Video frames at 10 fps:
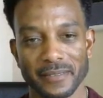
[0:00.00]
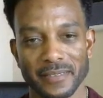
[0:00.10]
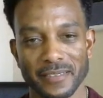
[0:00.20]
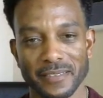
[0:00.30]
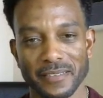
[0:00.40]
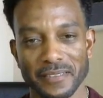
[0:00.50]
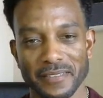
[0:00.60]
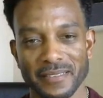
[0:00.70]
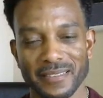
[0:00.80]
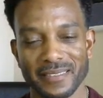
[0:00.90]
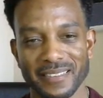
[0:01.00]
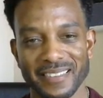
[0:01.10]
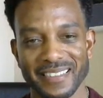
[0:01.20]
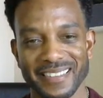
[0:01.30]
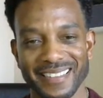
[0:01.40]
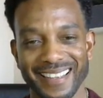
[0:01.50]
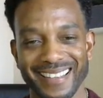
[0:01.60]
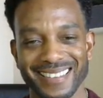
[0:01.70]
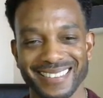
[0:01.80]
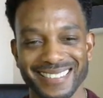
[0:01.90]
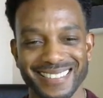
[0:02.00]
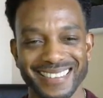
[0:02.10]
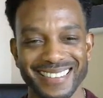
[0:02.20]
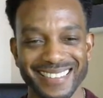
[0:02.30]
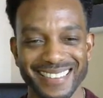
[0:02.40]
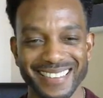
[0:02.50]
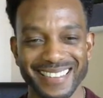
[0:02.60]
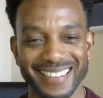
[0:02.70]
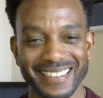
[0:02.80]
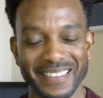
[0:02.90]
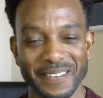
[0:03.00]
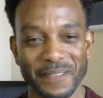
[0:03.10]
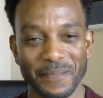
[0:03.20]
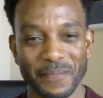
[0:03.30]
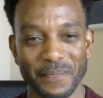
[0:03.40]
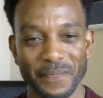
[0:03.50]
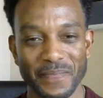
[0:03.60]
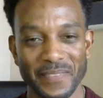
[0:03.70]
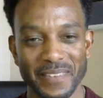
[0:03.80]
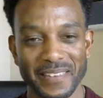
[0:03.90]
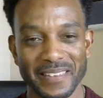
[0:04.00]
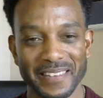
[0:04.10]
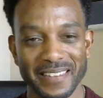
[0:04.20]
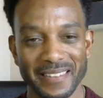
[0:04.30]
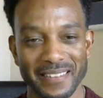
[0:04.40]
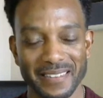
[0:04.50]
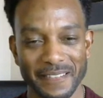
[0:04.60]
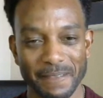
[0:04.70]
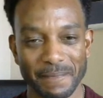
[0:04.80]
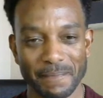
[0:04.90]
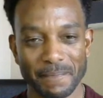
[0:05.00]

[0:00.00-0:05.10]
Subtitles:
(not speaking)